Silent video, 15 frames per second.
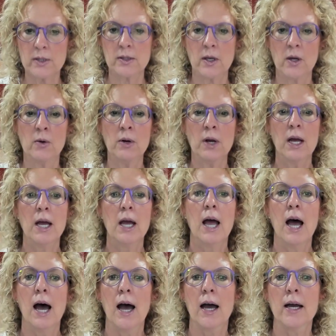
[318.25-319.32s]
So,
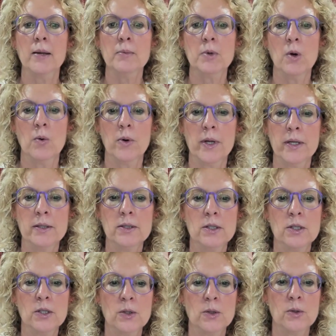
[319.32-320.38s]
I'm going
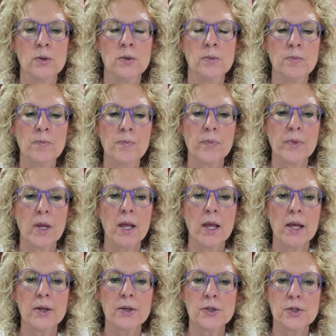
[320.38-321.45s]
to
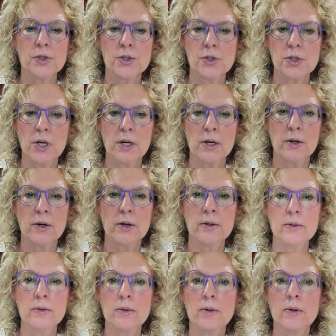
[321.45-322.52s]

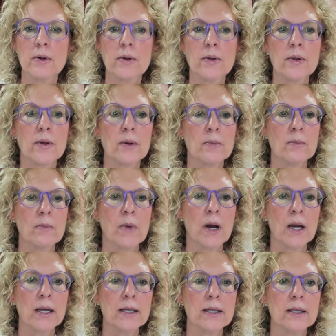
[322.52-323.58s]
share
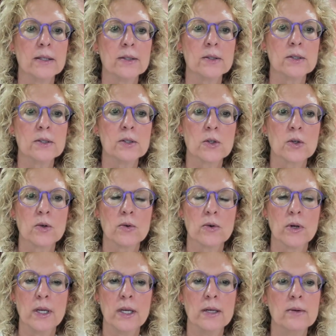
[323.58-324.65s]
my
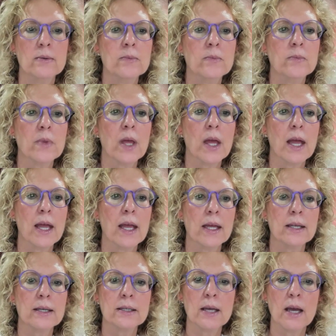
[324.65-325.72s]
screen,
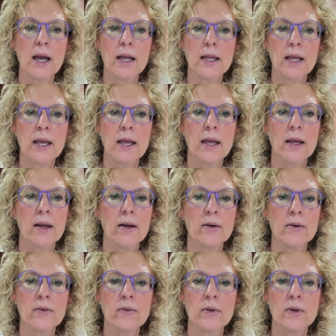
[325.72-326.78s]
and I
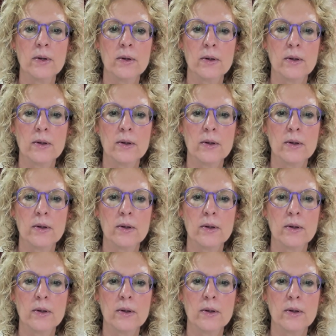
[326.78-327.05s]
have